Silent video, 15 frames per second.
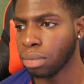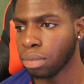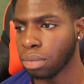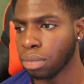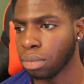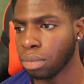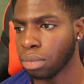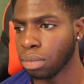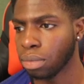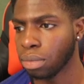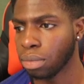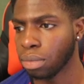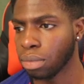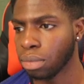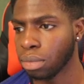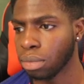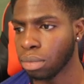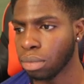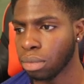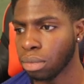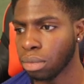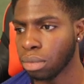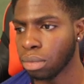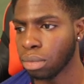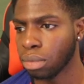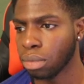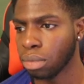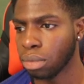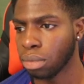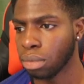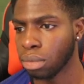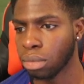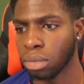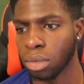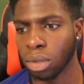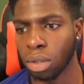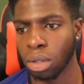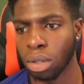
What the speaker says: [no speech]